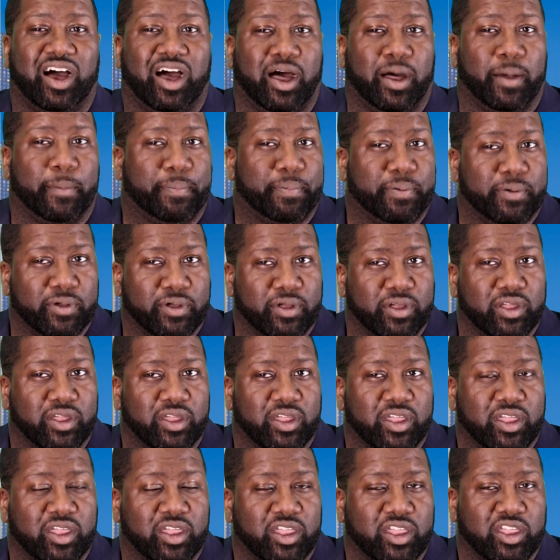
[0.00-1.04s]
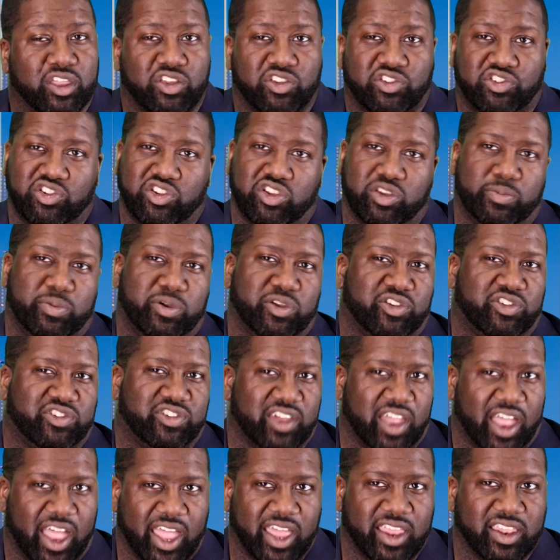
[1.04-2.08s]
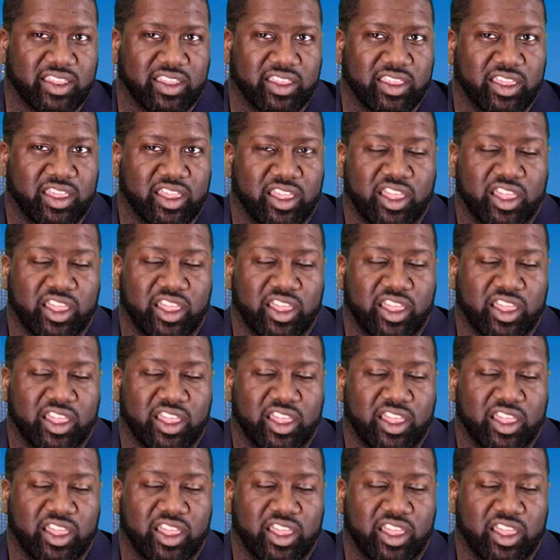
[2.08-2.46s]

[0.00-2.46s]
up, she'd have been shot.